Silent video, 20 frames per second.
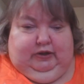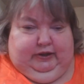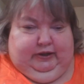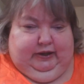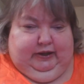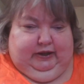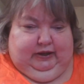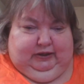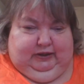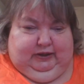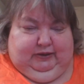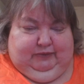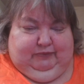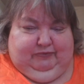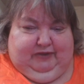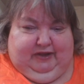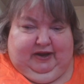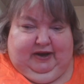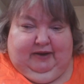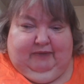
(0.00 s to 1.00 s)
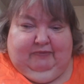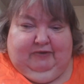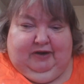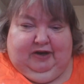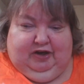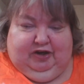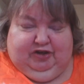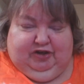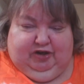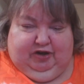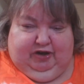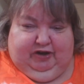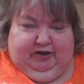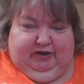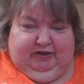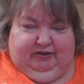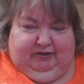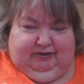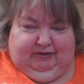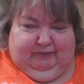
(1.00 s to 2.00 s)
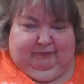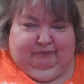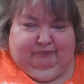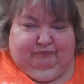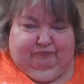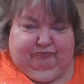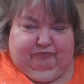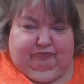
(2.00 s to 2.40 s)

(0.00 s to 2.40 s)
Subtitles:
And then I'm gonna show you some